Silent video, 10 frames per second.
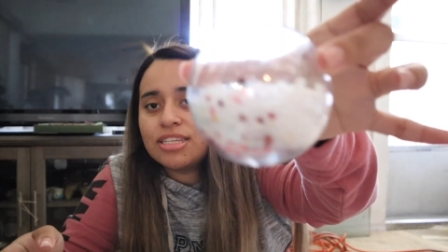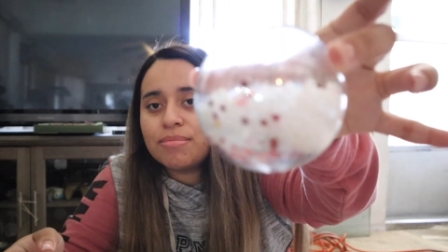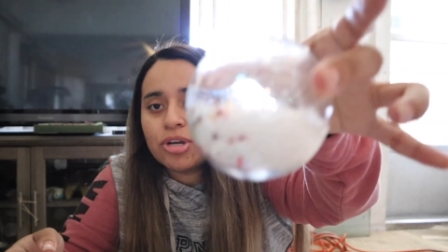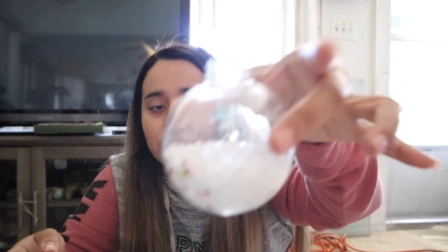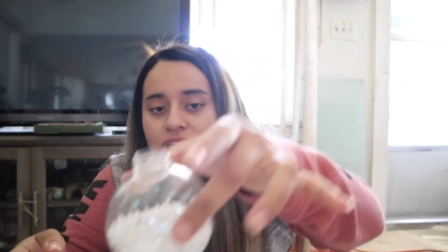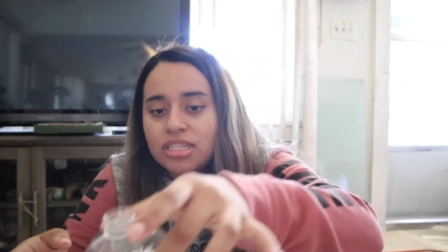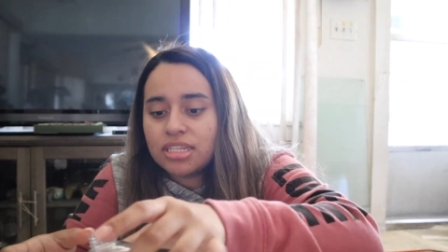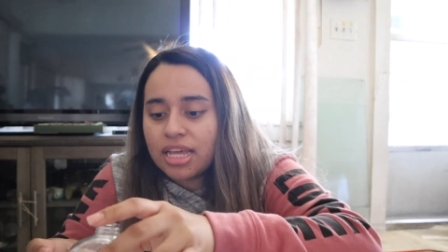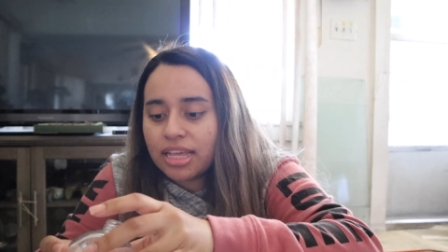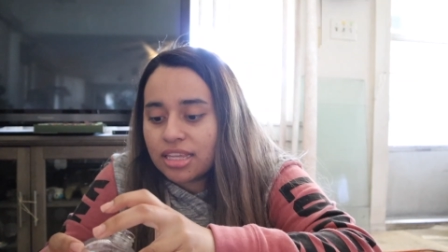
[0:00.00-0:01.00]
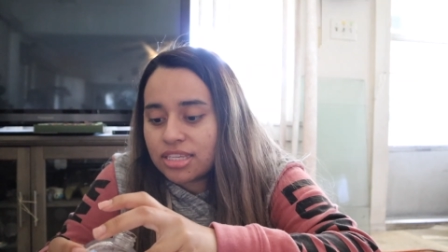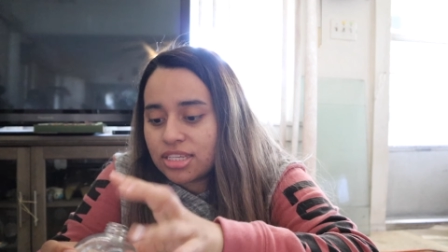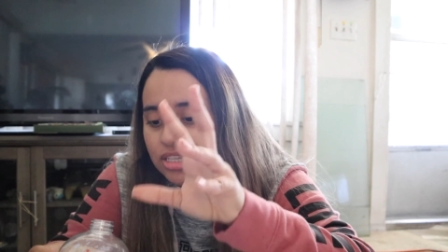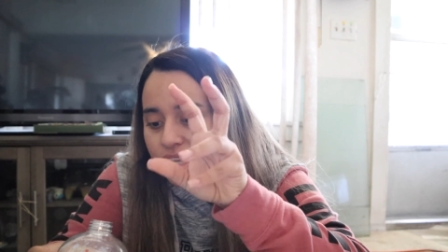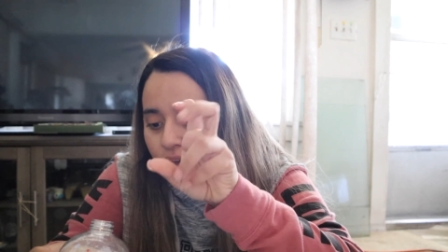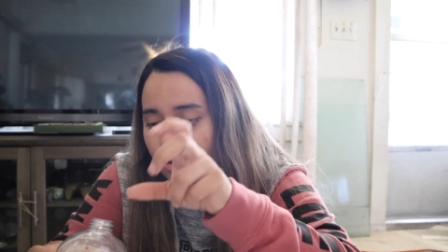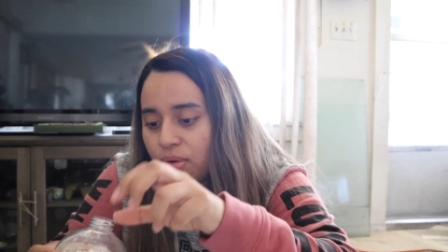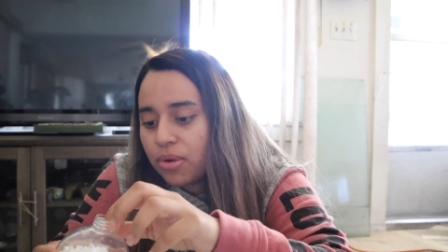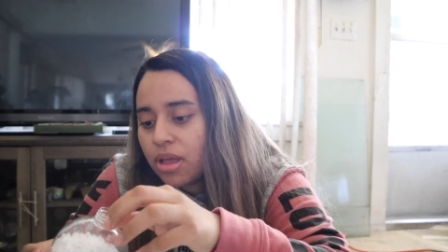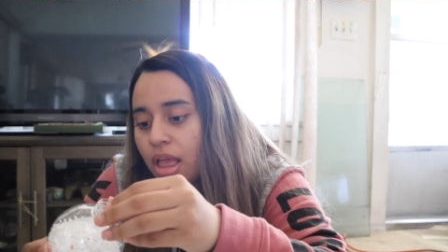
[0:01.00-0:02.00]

submerges into like the snow.